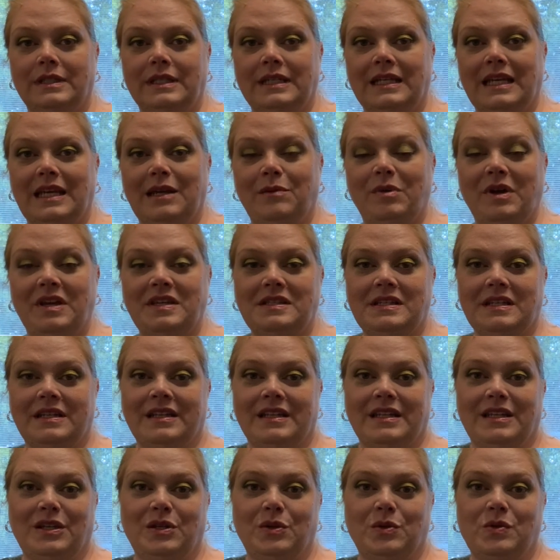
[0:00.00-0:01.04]
he
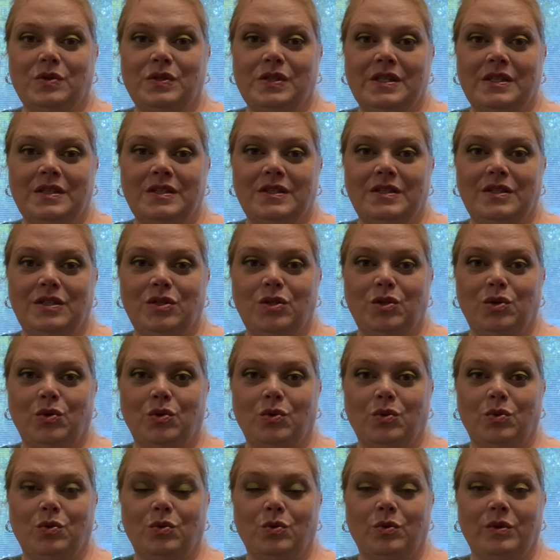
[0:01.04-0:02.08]
basically uses
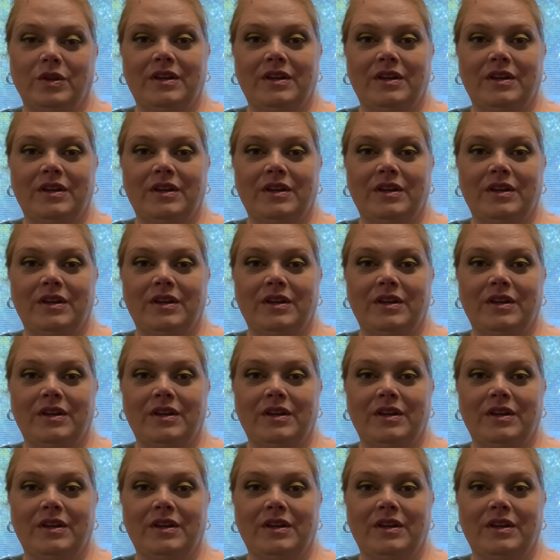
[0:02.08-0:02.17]
to